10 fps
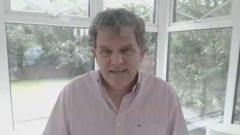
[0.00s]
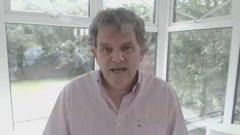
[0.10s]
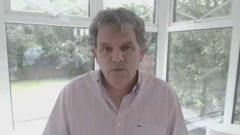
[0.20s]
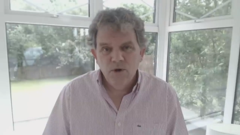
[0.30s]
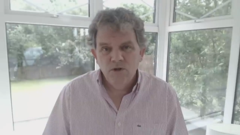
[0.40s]

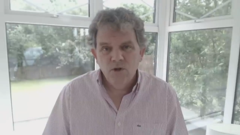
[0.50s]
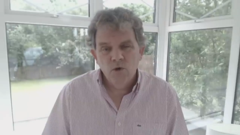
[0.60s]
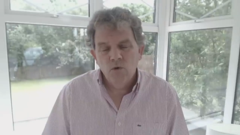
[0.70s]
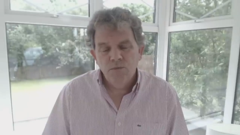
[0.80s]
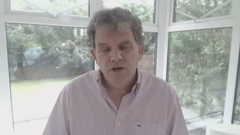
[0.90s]
They win, the
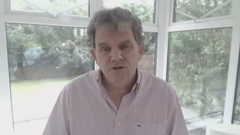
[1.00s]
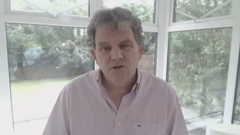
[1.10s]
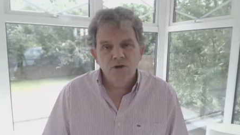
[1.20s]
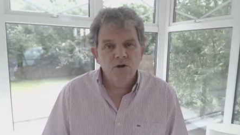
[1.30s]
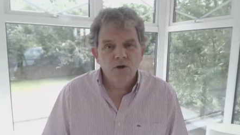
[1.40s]
home
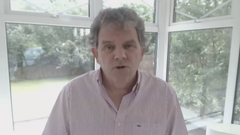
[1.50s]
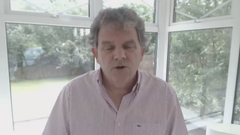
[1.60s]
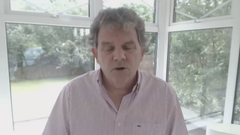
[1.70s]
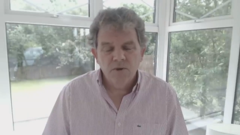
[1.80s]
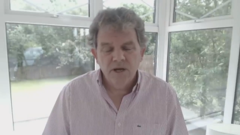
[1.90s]
nation, they're on
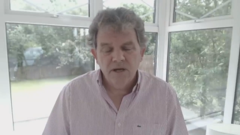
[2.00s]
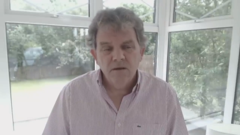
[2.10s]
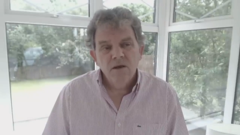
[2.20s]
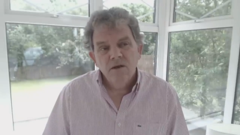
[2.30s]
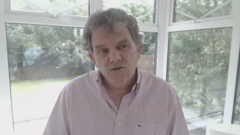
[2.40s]
their
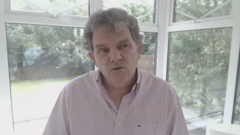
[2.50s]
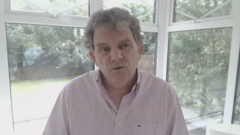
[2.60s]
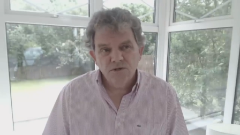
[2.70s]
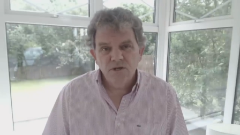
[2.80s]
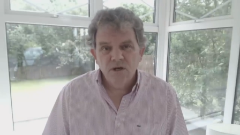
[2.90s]
way. So
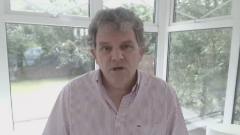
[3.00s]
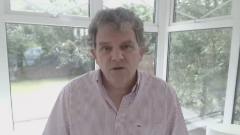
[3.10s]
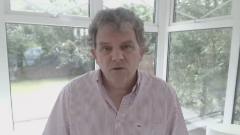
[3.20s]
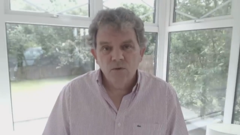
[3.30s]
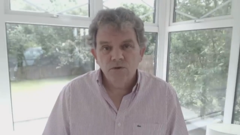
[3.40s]
we'll see how
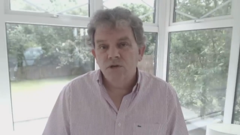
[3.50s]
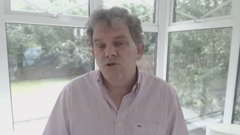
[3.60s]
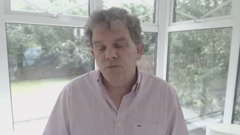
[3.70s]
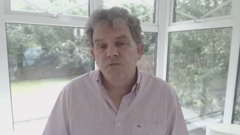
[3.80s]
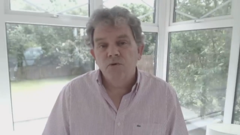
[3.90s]
it goes. And
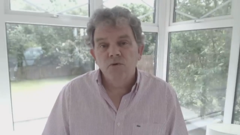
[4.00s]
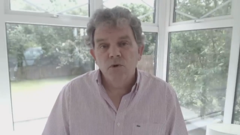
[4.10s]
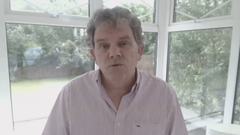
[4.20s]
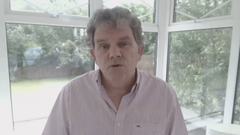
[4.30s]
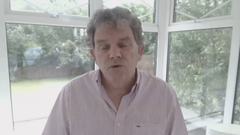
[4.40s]
just before I
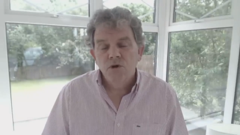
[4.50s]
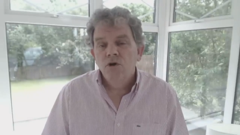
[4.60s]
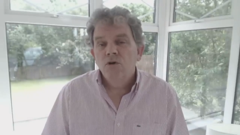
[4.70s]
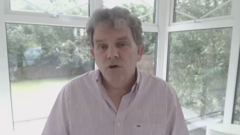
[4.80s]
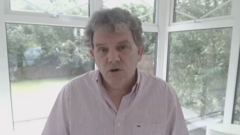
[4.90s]
go to,
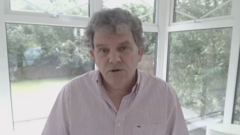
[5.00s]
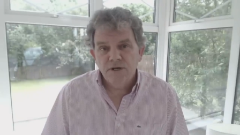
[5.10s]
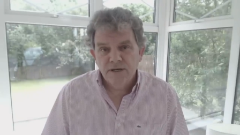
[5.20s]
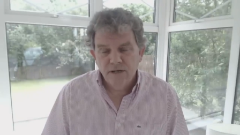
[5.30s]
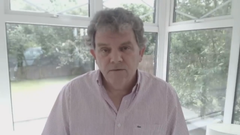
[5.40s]
good luck
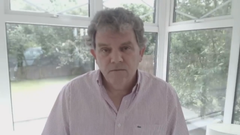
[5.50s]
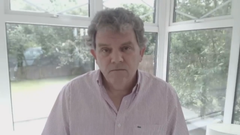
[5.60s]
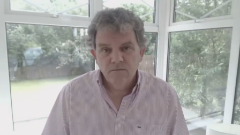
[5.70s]
to England.